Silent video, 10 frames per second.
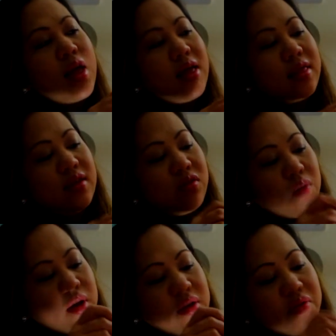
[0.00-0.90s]
and this
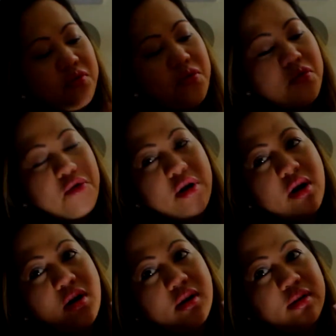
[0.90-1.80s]
one is for
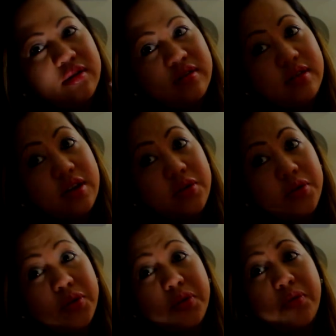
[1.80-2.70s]
zero
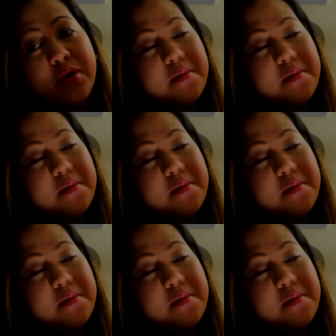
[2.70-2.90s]
to three